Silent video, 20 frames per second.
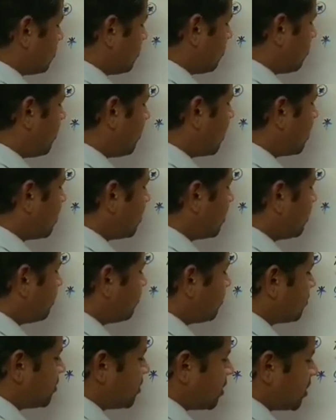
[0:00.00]
But
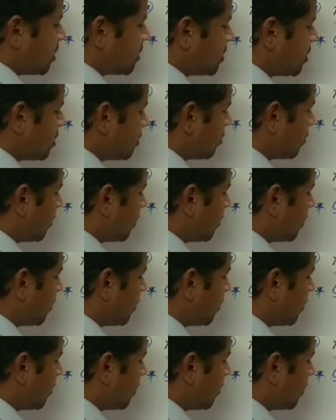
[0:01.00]
if we change this